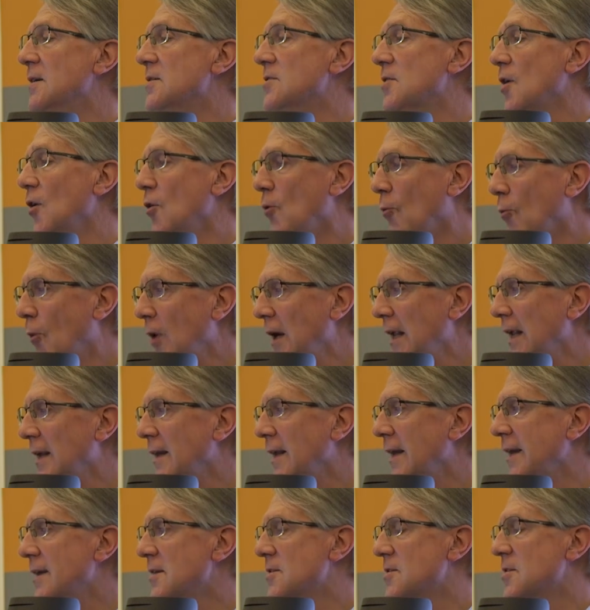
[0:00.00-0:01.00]
So will it
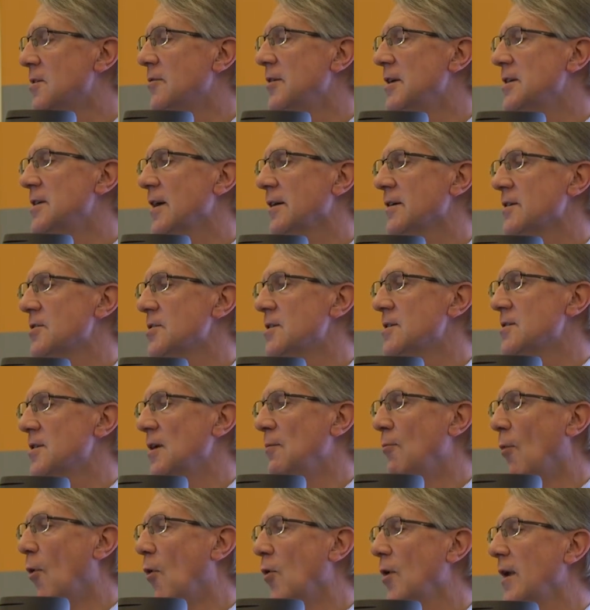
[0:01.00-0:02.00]
lead to reductions
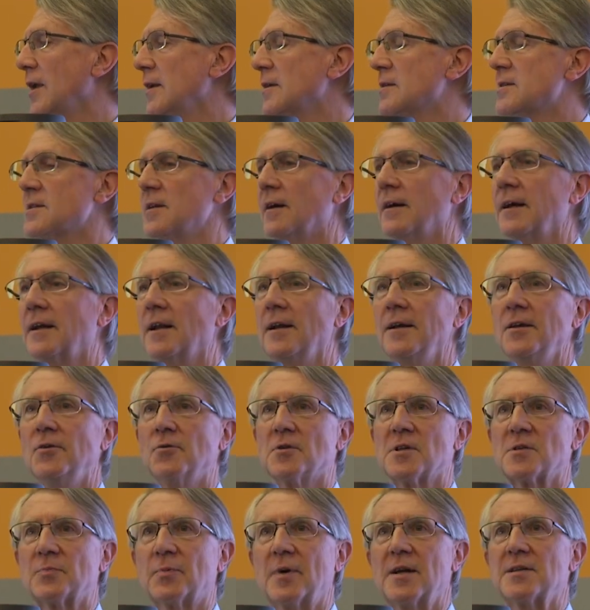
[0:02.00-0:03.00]
in walking and cycling? You
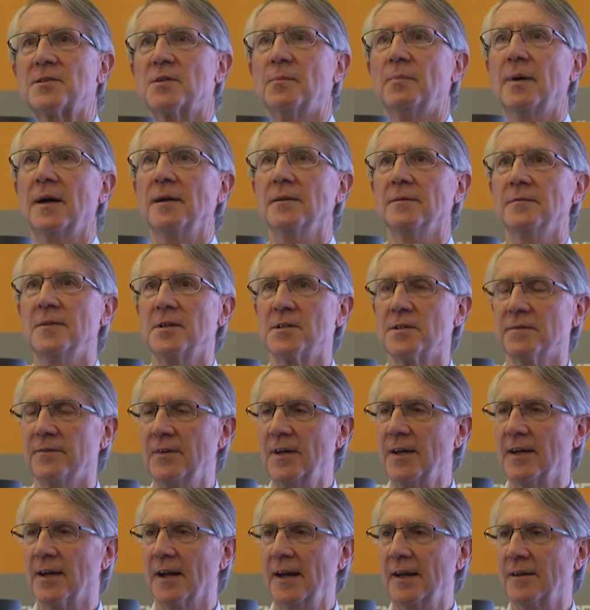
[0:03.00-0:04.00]
just press a button, there's a
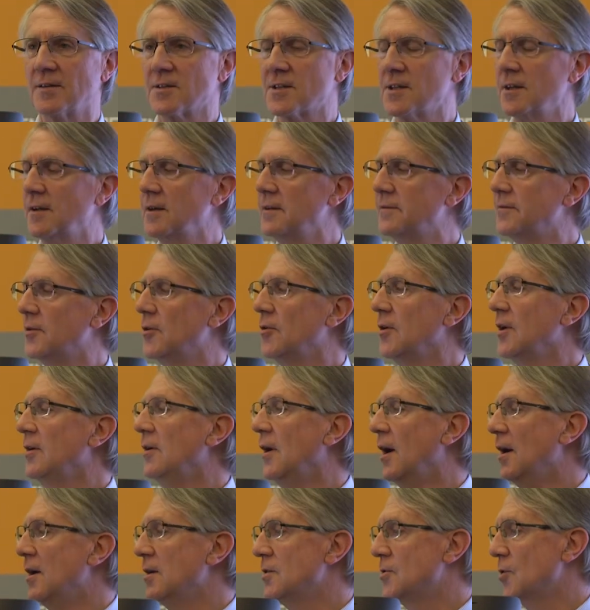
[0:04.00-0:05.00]
vehicle outside for you,
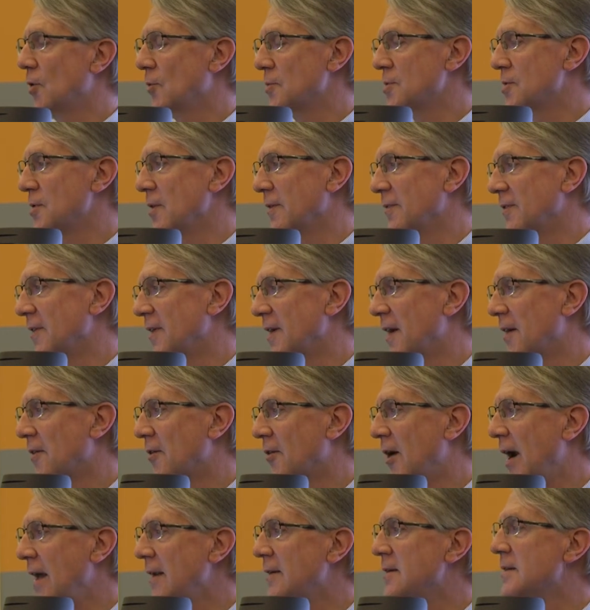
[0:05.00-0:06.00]
drops you off at the
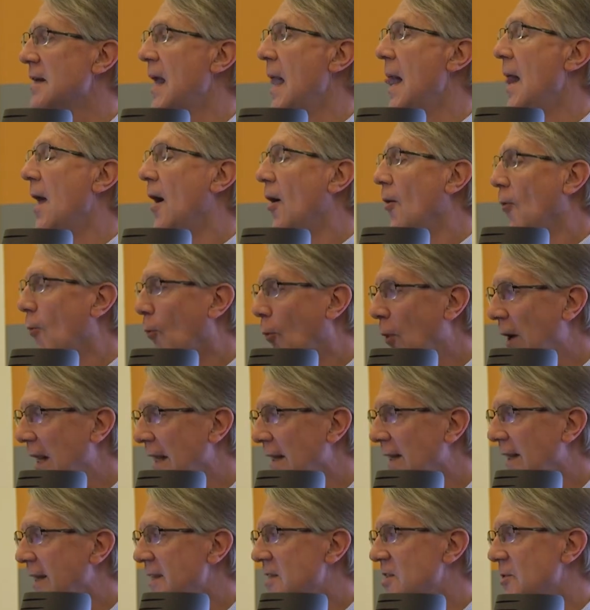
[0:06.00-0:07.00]
other end. Will
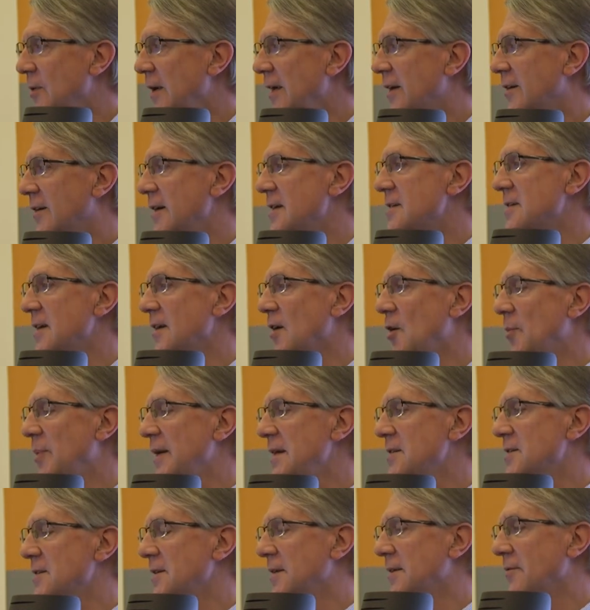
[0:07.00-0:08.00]
it lead to increasing
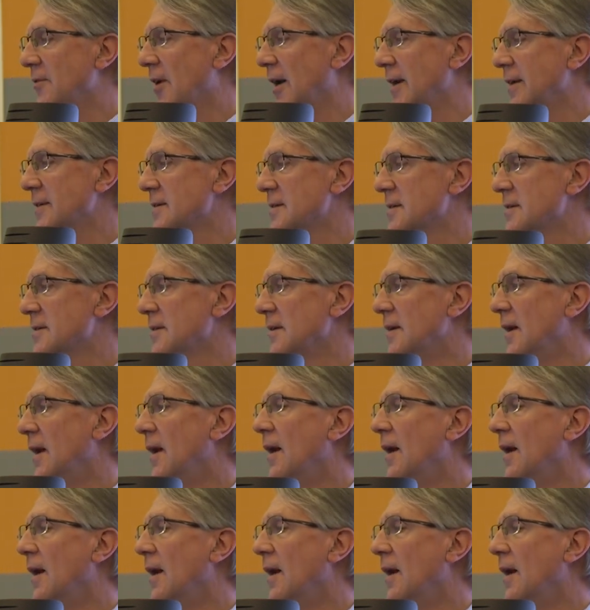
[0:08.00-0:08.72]
obesity rates?